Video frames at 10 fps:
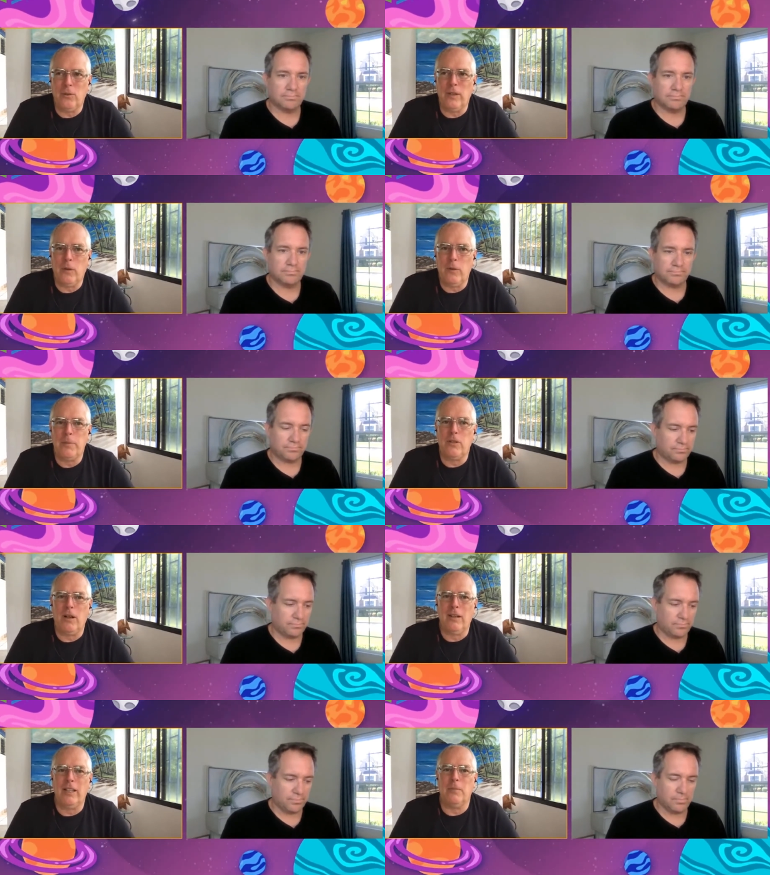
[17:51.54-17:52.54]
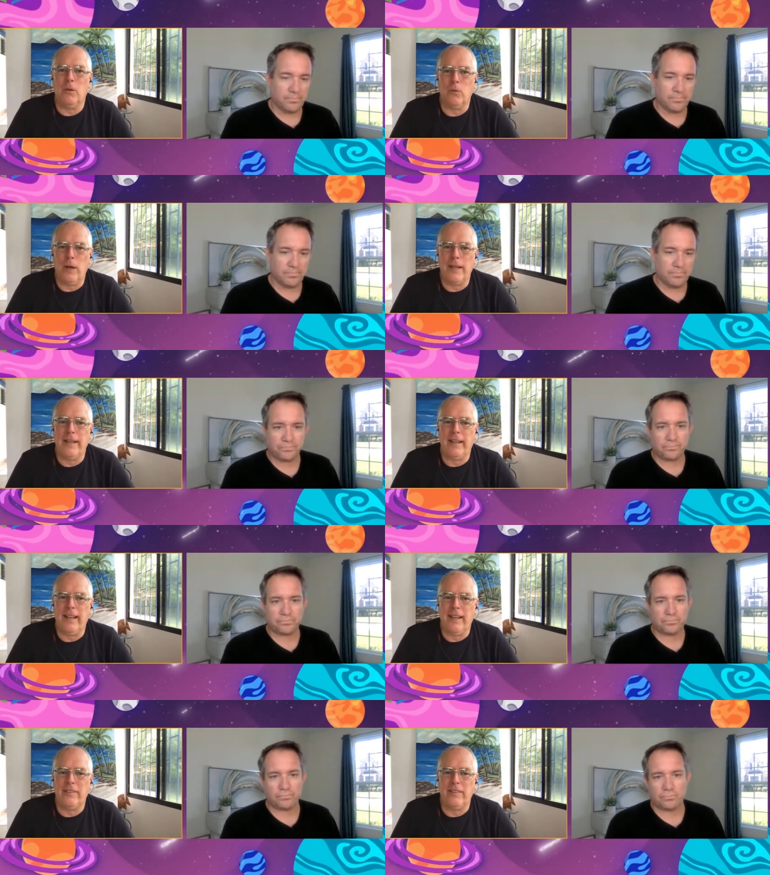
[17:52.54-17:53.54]
Speaker 1: too, like we've been talking about writing
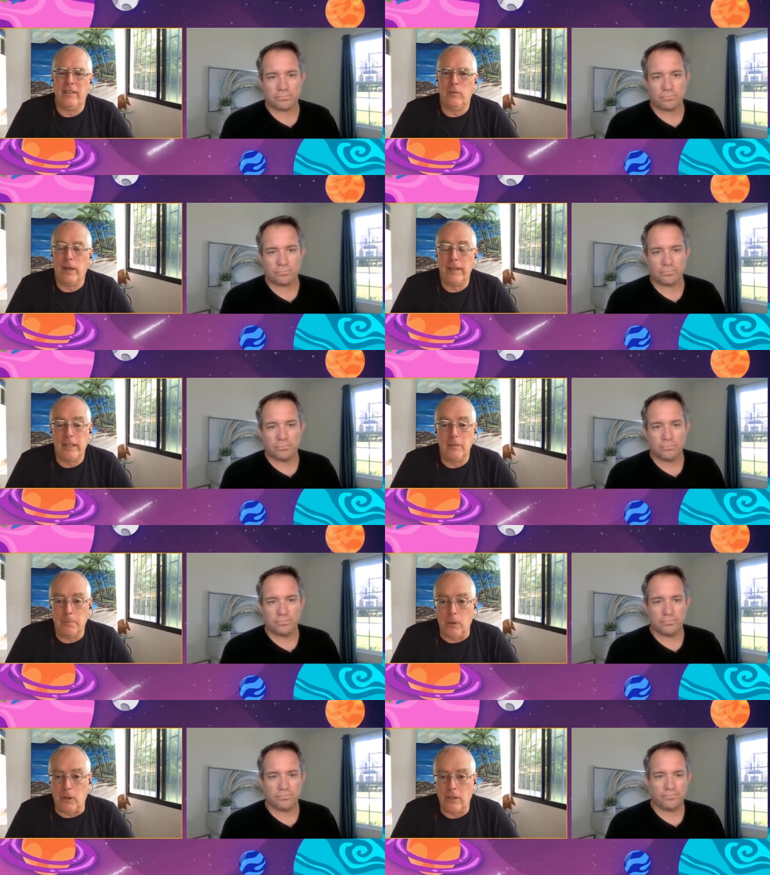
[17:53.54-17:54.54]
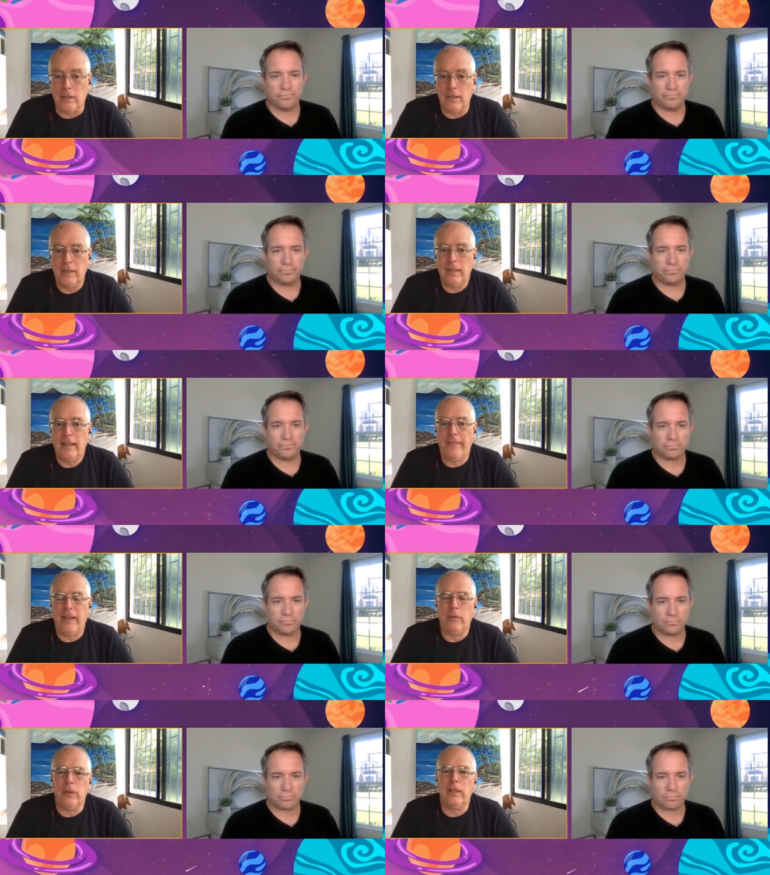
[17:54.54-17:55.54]
as in writing a book, and
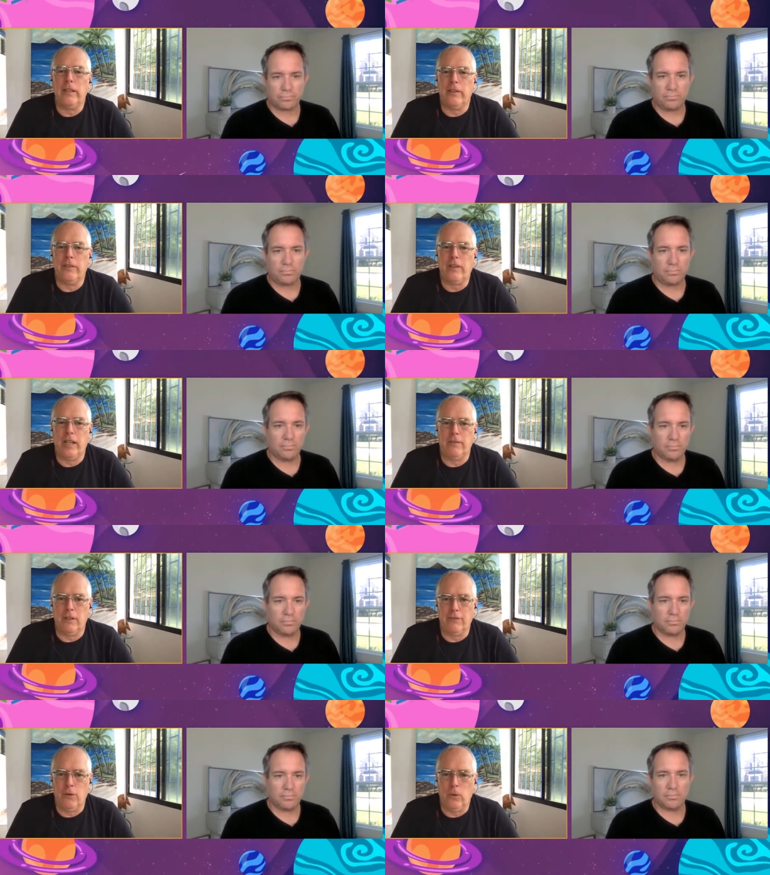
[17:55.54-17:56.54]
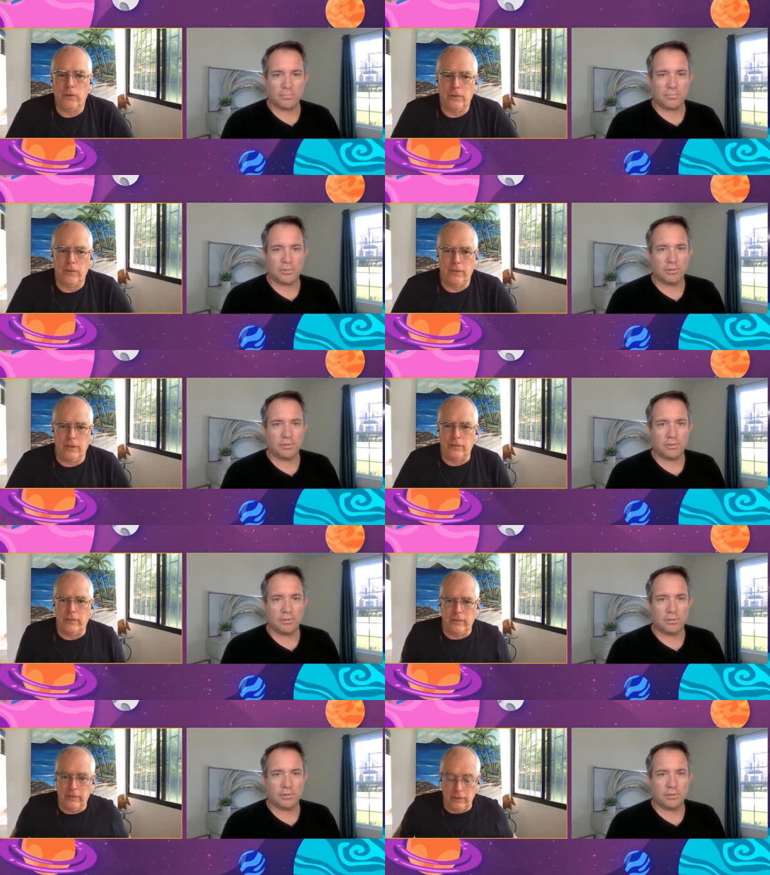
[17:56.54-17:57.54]
that really is kind of our focus of
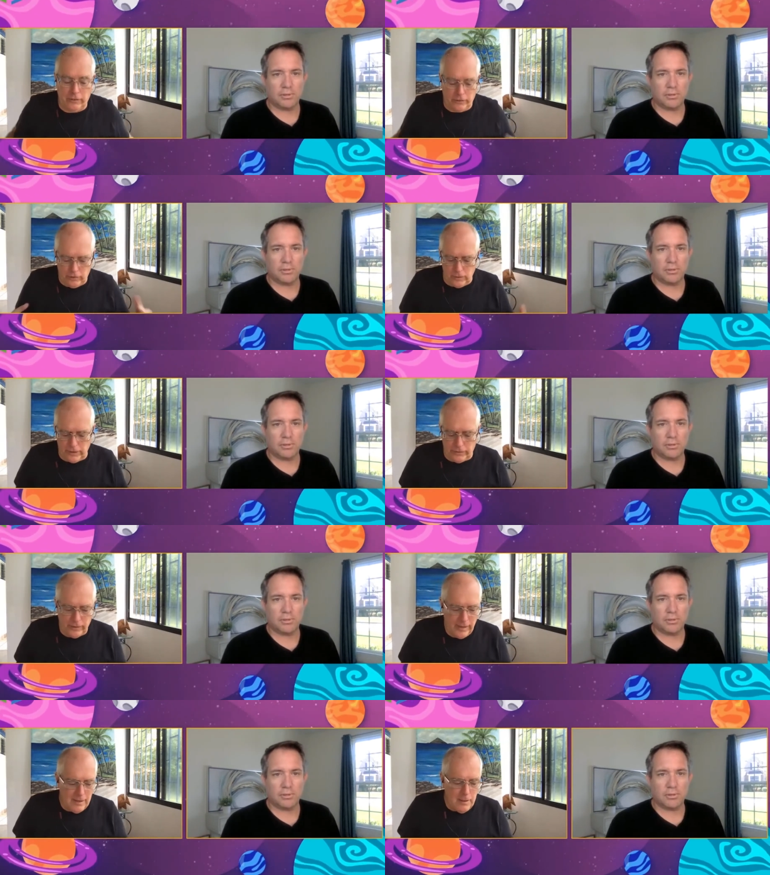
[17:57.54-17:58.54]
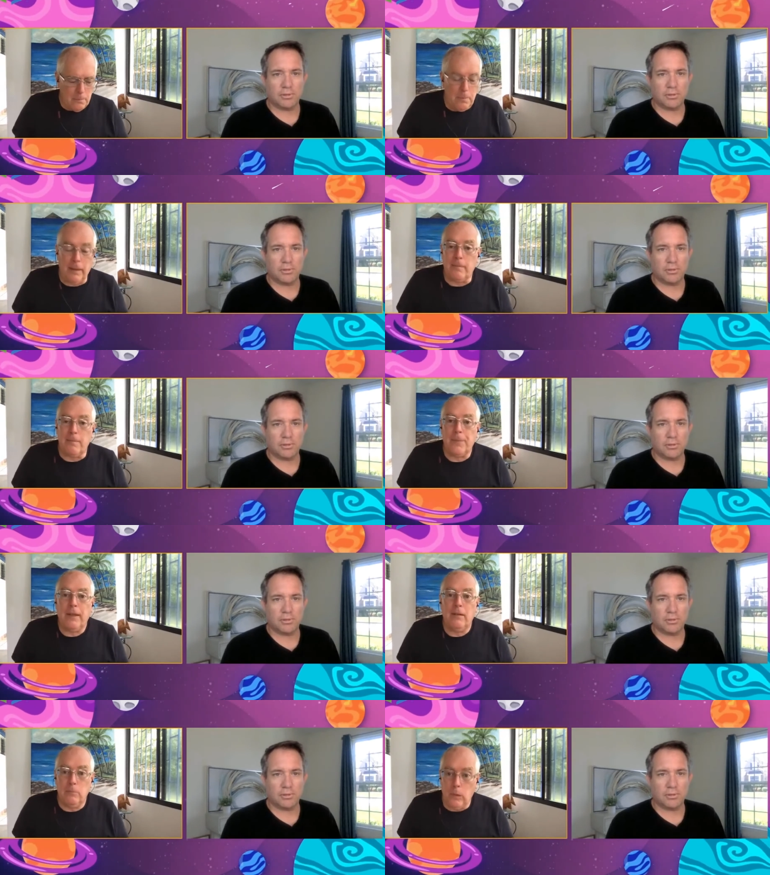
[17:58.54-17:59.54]
this series, but
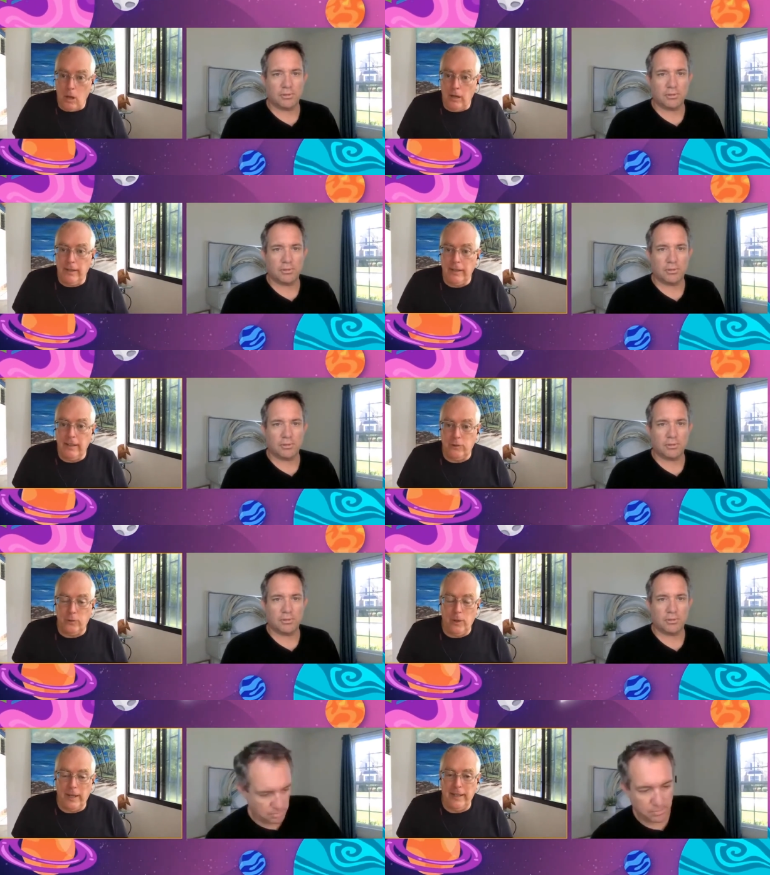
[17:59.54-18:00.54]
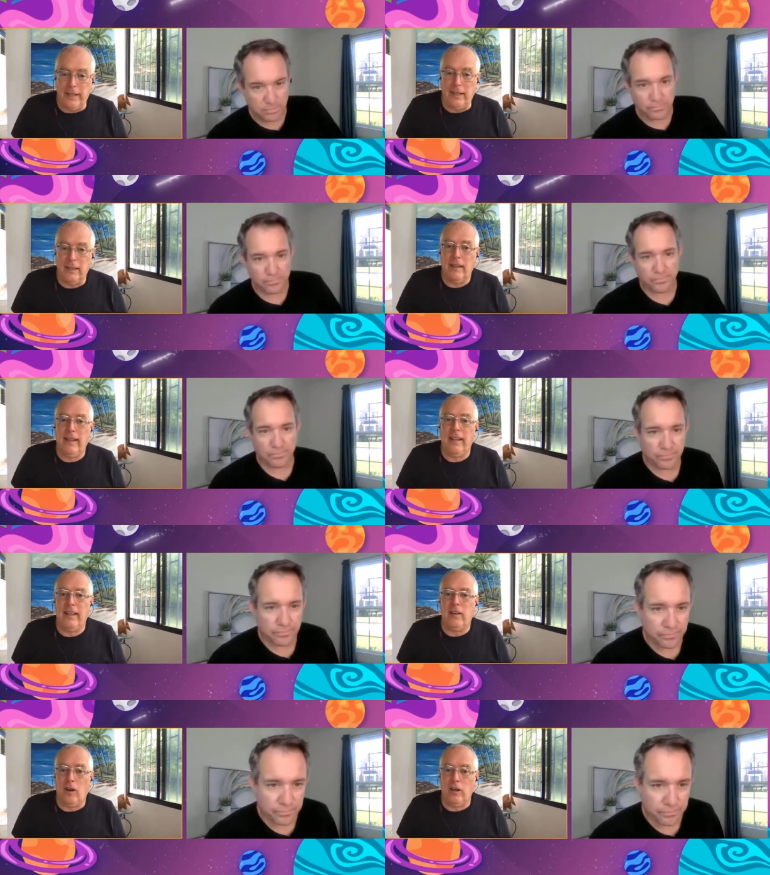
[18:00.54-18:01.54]
blogging is writing
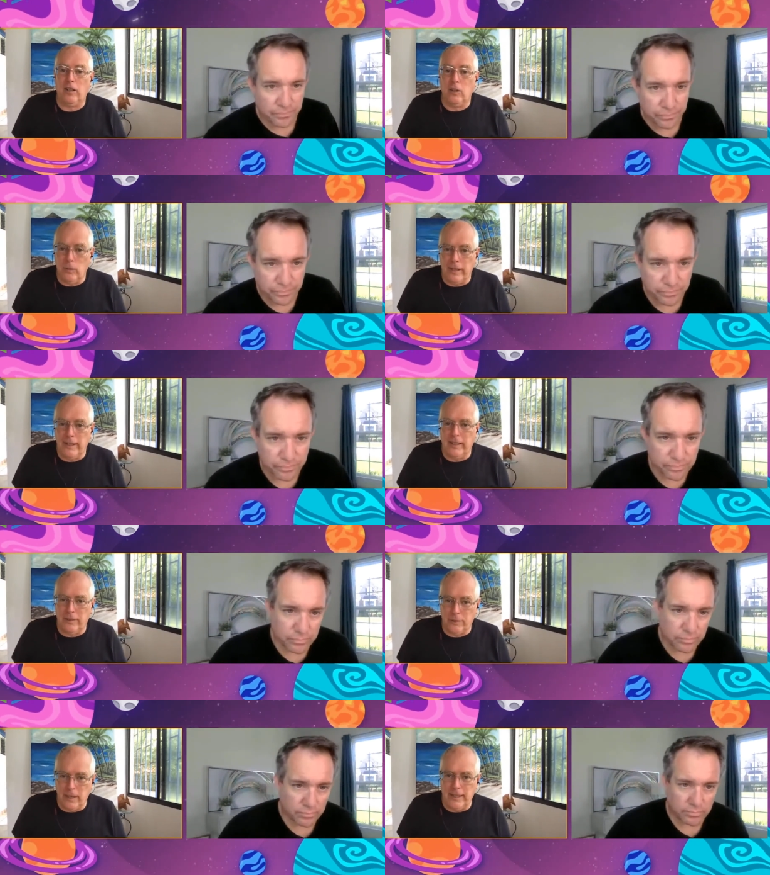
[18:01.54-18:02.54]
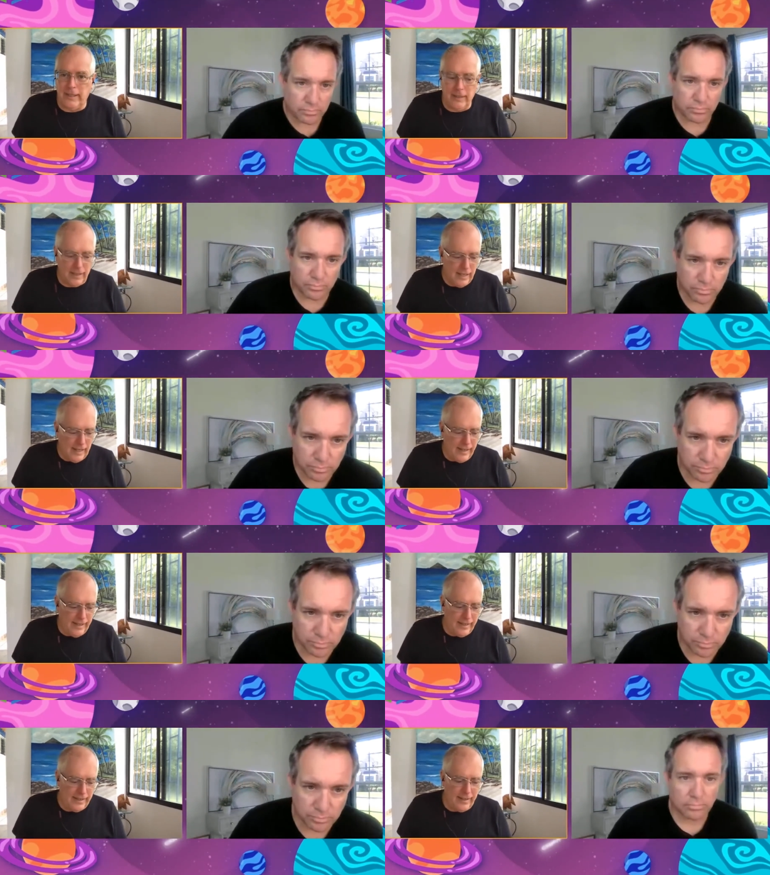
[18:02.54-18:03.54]
and article writing is writing.
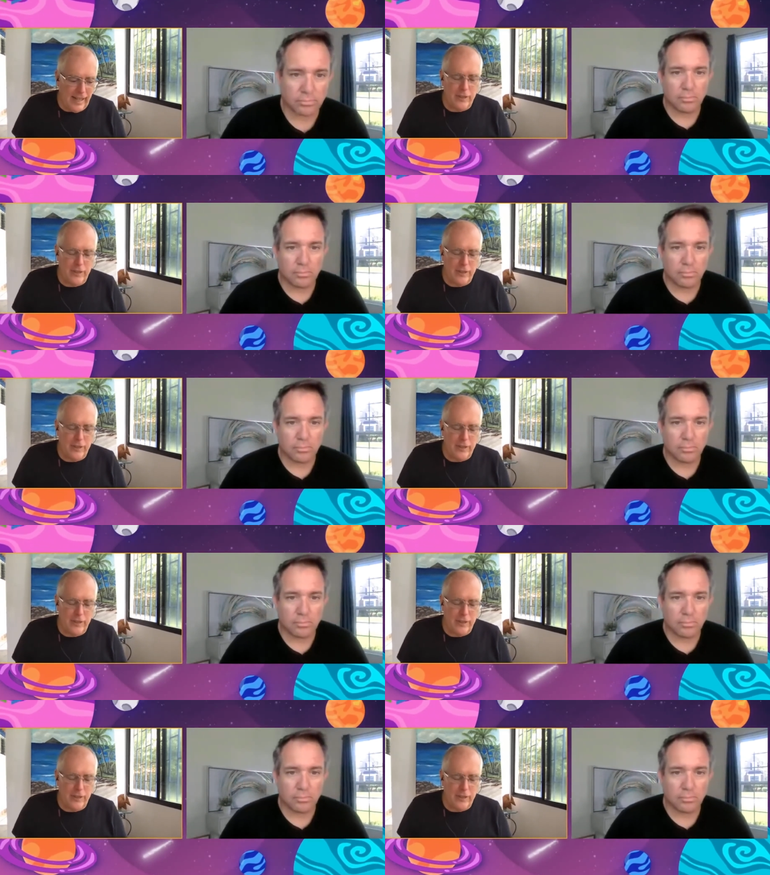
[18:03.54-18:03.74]
And